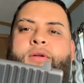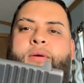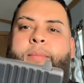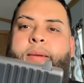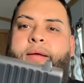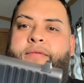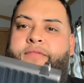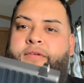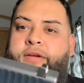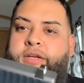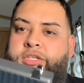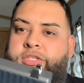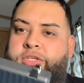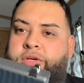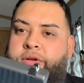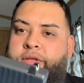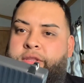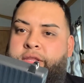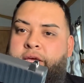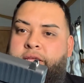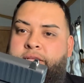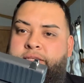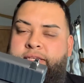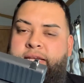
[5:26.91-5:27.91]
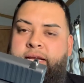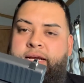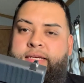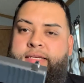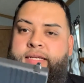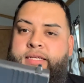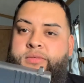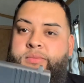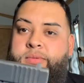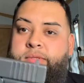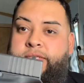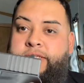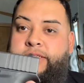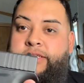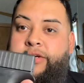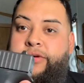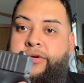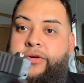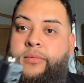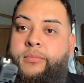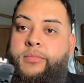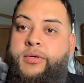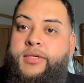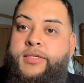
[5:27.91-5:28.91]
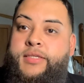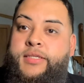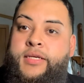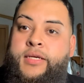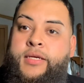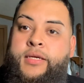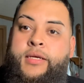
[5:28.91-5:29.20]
I'm not going to show you the other side because that's where the serial number is.